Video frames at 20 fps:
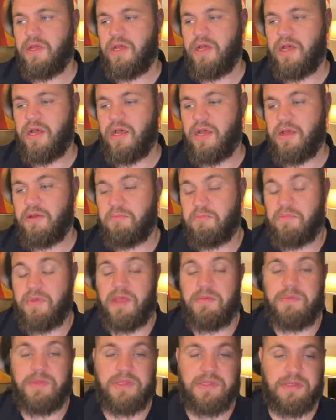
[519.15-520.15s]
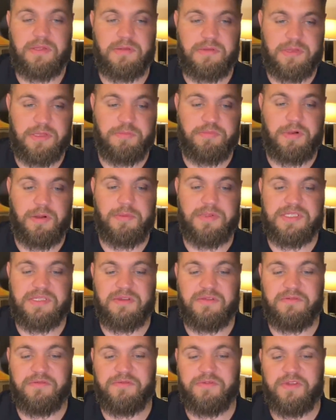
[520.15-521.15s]
Um, maybe the, the promise
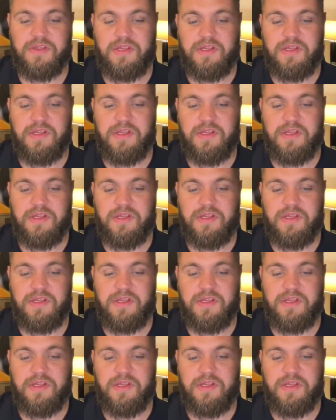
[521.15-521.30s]
of